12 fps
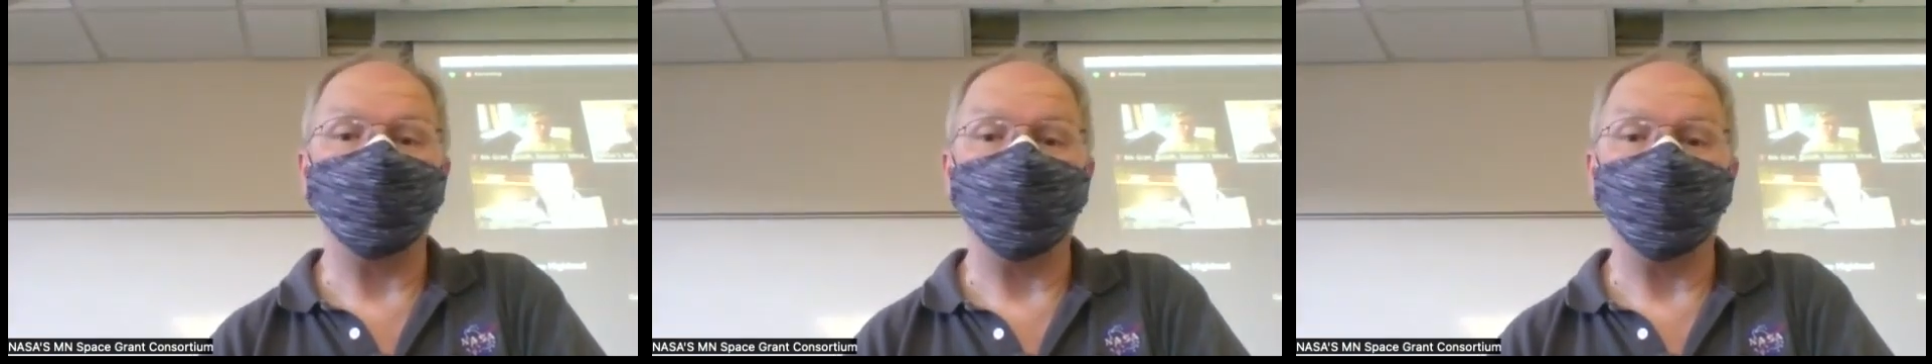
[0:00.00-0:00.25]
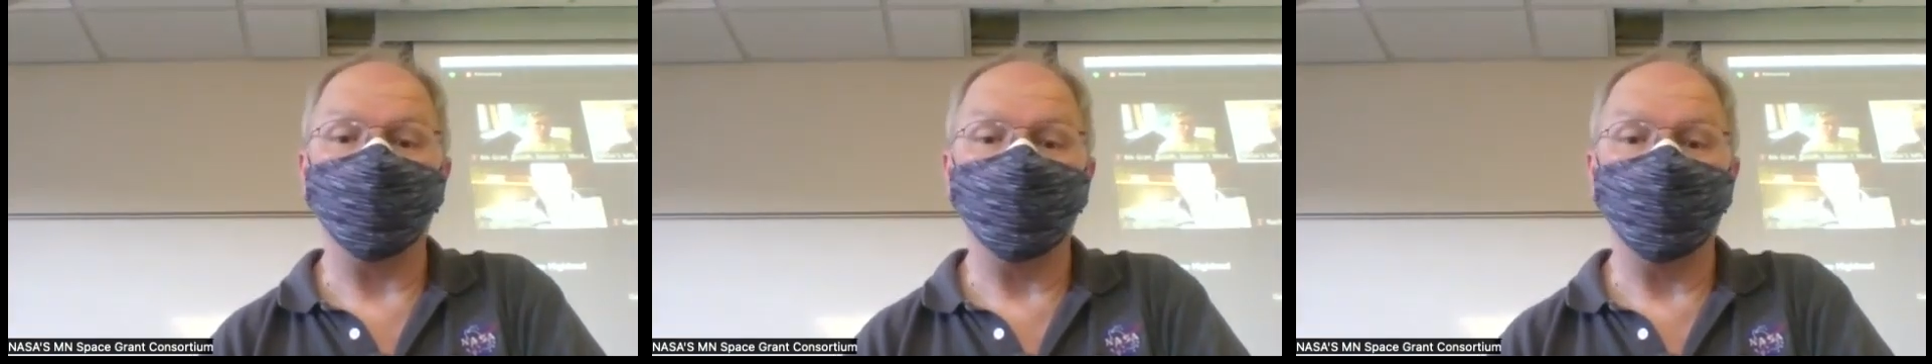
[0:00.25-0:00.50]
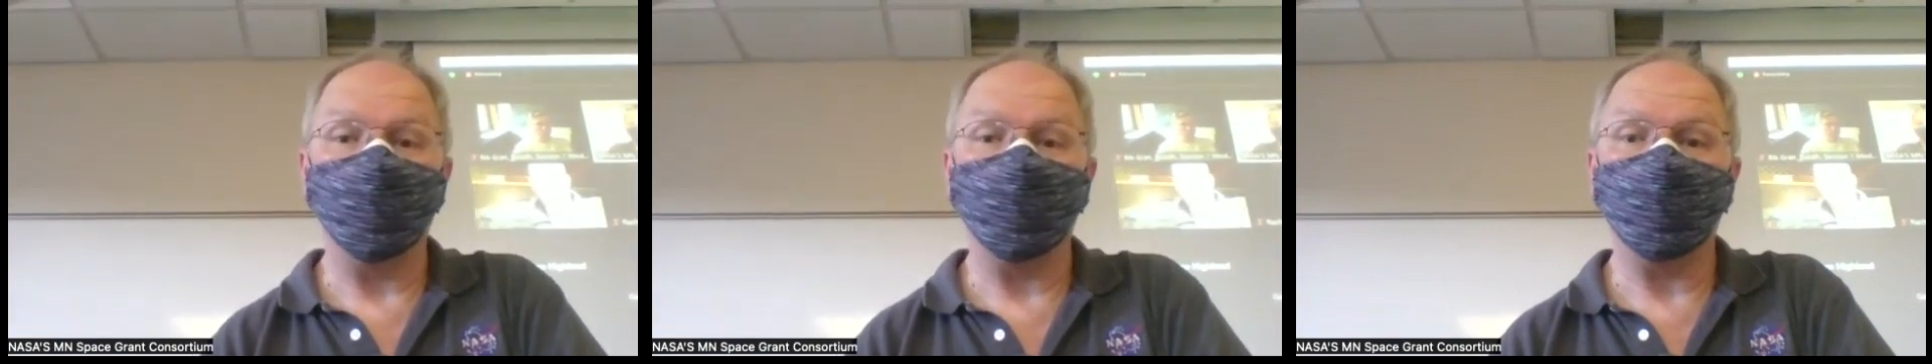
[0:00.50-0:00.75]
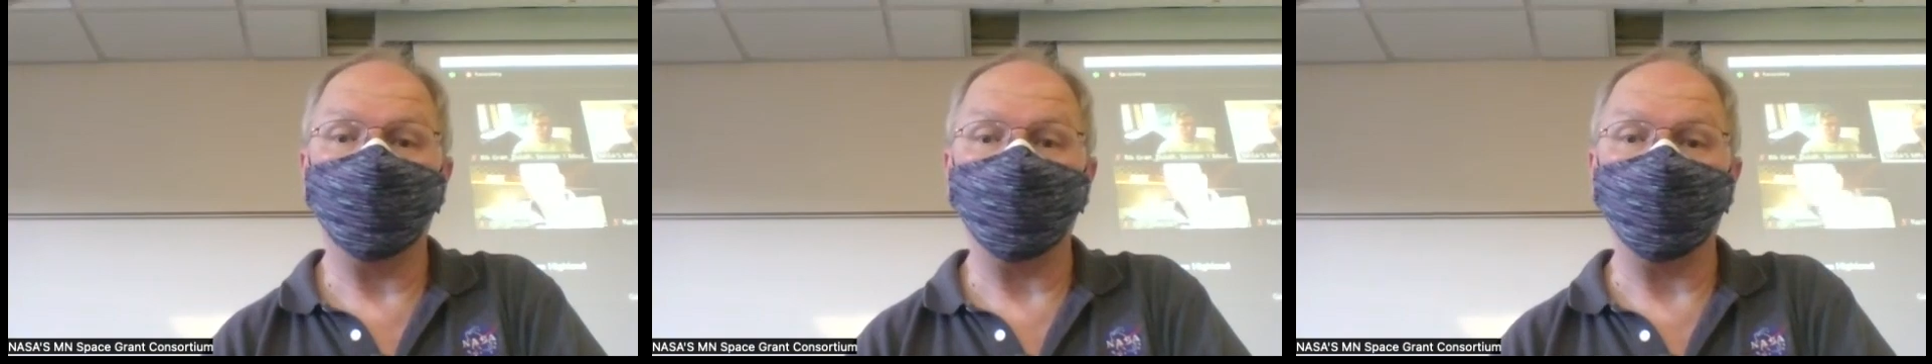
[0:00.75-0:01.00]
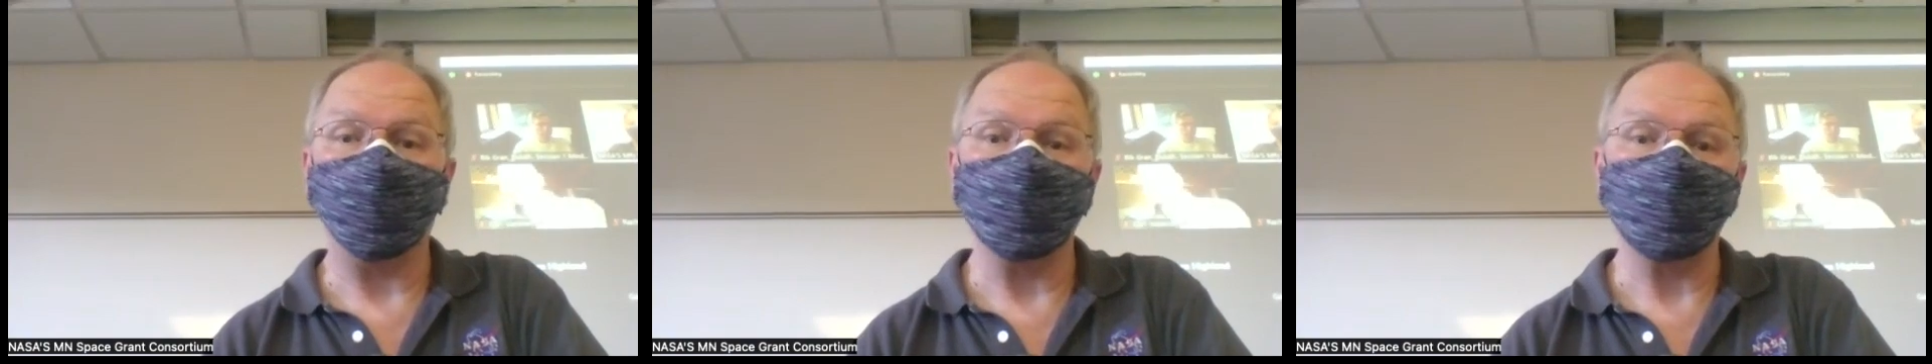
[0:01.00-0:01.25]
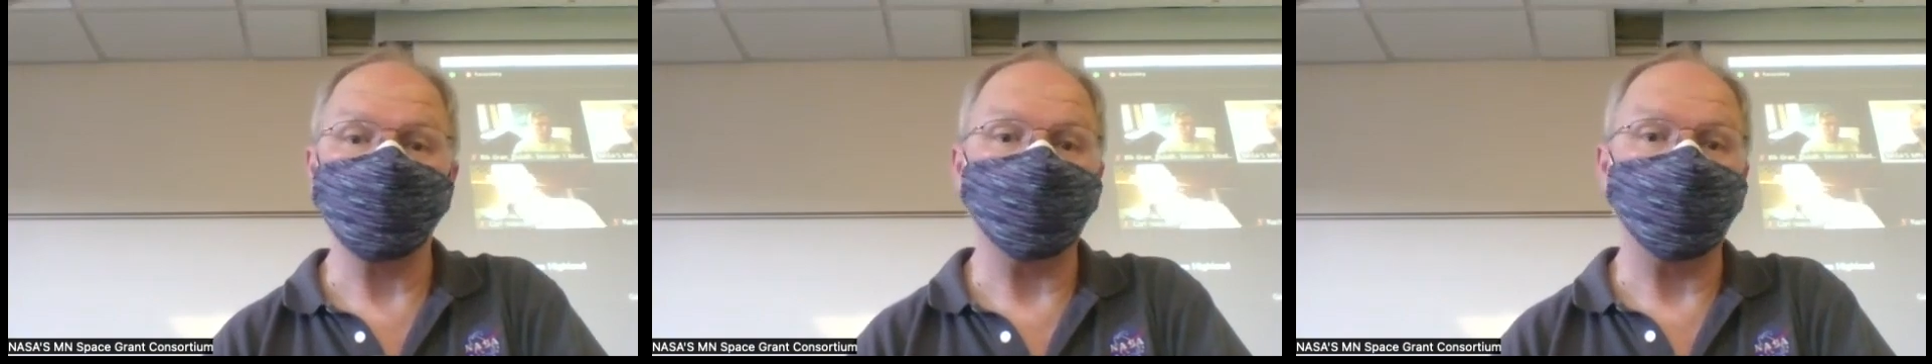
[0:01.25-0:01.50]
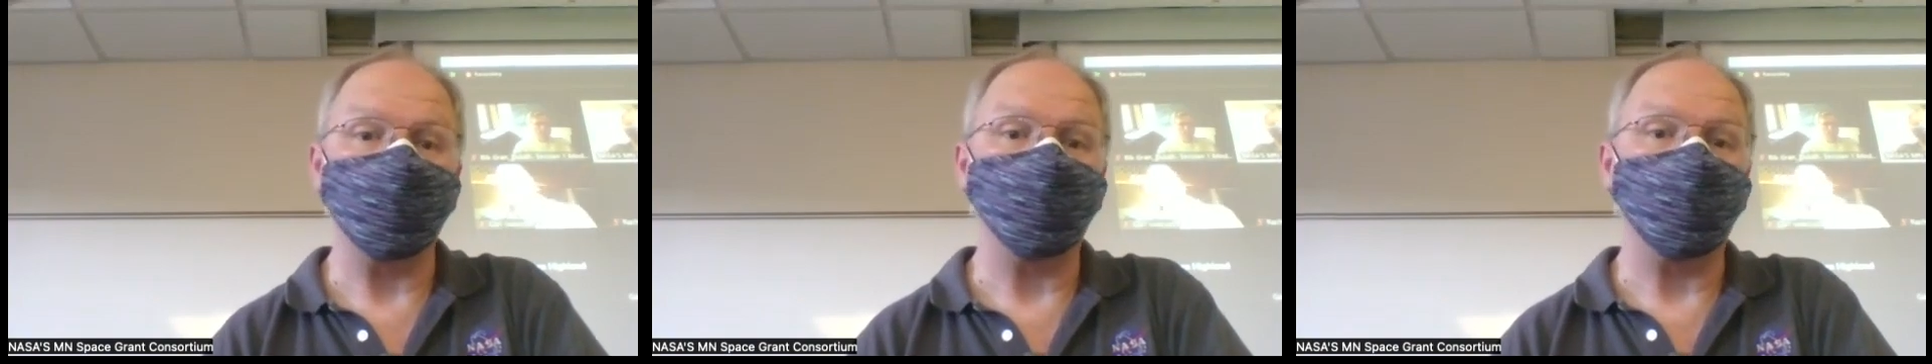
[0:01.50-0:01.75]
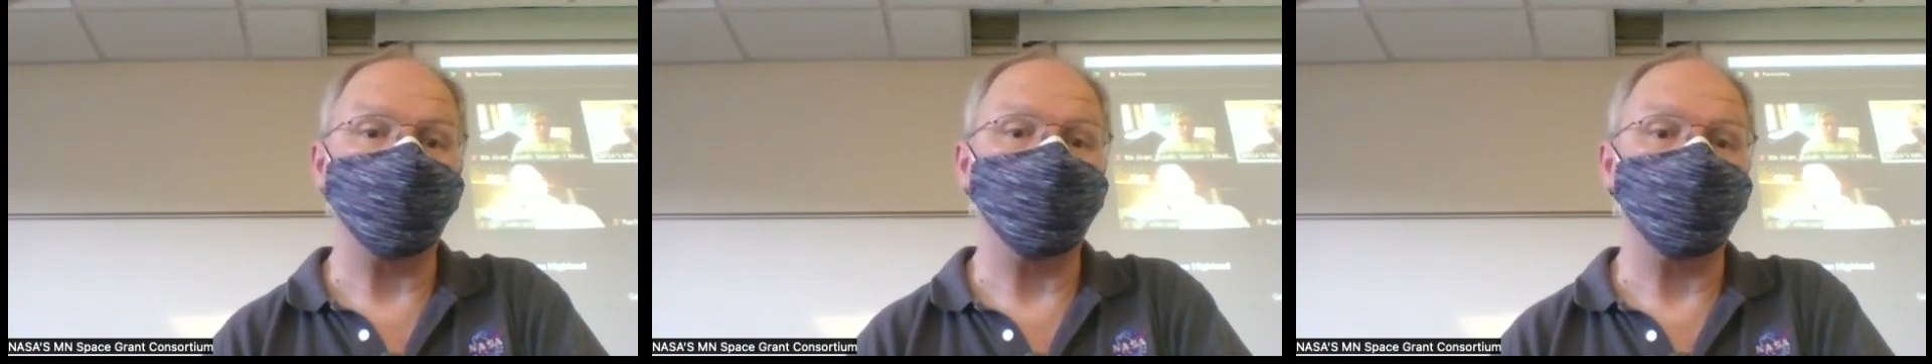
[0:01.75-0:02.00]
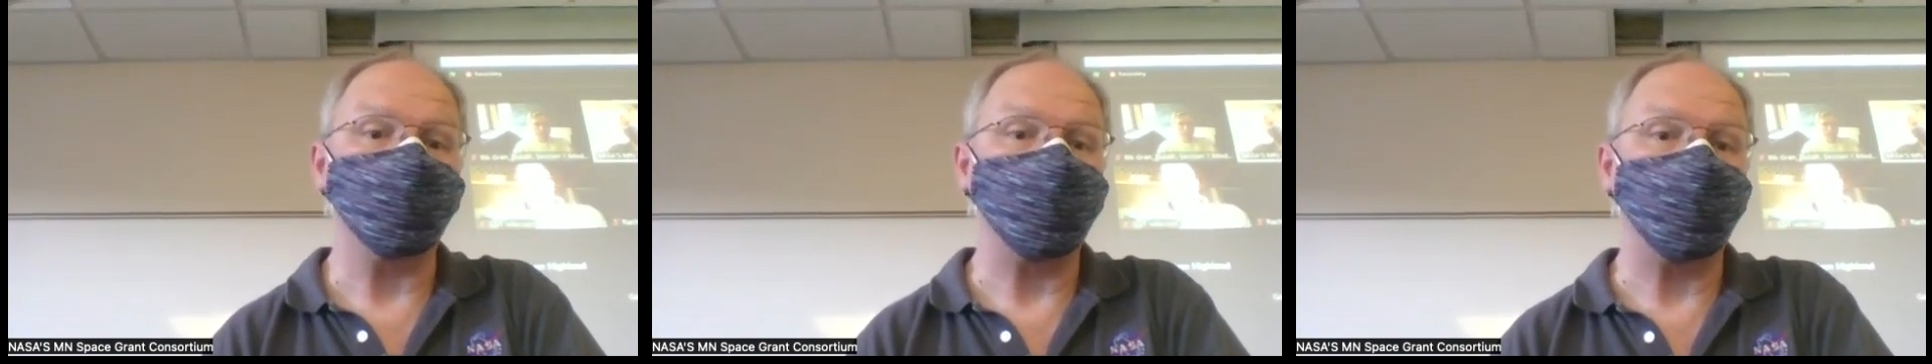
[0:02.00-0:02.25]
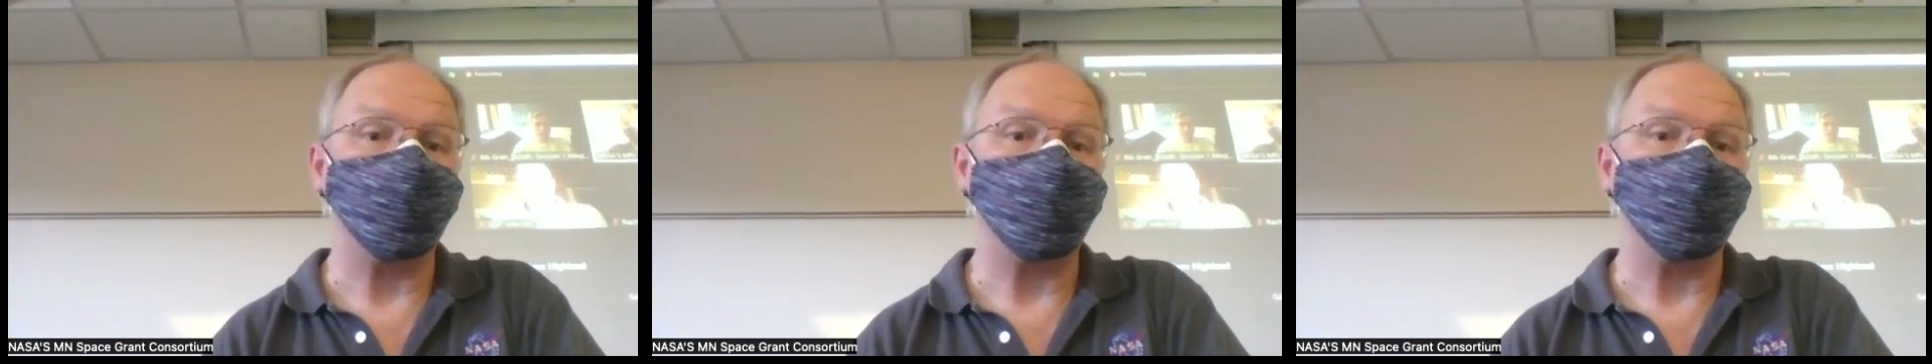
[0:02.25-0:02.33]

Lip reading: there. And there should be a moderator for that.